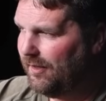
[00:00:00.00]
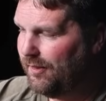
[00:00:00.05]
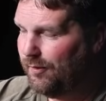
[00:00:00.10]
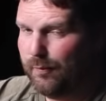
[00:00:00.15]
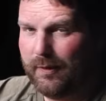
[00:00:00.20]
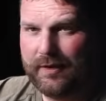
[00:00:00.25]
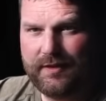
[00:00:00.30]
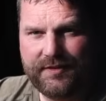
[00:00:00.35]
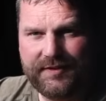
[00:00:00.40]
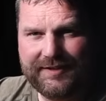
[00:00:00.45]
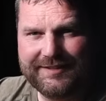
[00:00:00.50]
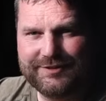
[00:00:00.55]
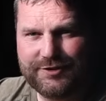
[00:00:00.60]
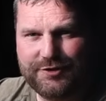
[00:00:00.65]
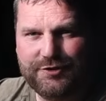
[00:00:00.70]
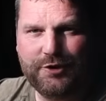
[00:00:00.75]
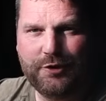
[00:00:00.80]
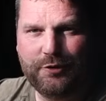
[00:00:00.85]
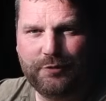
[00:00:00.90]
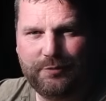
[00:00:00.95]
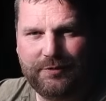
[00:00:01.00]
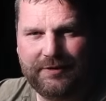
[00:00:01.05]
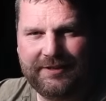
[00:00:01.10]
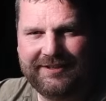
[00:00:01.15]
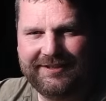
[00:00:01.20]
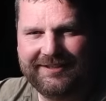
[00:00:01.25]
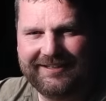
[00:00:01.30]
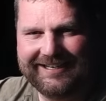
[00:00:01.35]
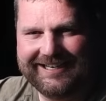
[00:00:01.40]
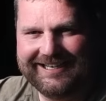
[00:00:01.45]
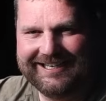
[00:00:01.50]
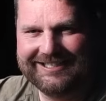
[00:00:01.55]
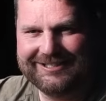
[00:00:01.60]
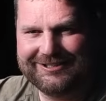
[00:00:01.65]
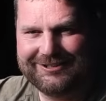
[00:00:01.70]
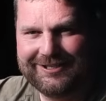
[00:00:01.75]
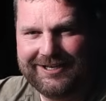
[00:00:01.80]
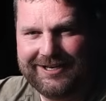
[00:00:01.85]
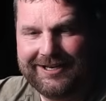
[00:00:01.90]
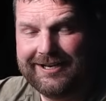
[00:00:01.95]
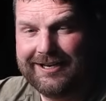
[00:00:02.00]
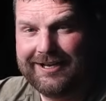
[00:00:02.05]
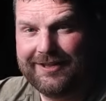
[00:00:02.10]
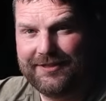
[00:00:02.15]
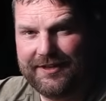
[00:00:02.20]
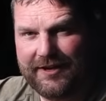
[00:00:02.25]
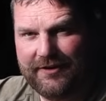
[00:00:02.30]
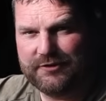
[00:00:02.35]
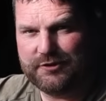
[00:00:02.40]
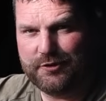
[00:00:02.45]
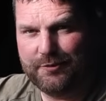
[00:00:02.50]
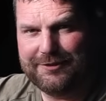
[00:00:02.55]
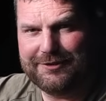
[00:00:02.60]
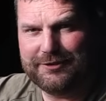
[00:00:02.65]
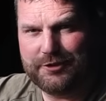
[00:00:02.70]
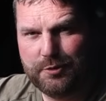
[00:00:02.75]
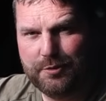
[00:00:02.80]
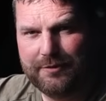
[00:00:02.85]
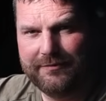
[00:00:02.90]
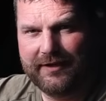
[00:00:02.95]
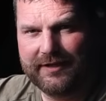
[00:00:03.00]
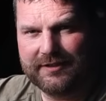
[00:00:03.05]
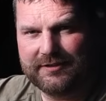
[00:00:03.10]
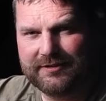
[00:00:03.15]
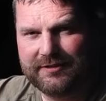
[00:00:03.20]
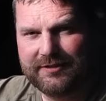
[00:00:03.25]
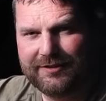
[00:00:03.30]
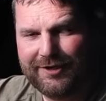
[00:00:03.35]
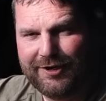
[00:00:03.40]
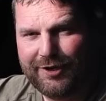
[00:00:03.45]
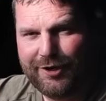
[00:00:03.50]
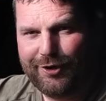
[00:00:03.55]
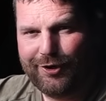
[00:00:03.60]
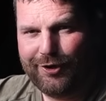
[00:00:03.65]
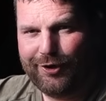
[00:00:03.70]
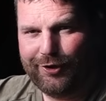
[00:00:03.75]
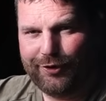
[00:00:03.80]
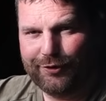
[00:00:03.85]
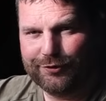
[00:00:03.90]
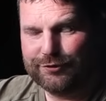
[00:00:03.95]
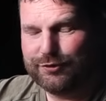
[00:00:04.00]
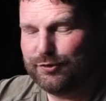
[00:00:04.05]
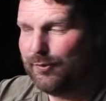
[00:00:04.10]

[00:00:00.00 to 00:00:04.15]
The one thing to note is there is only 2 of us on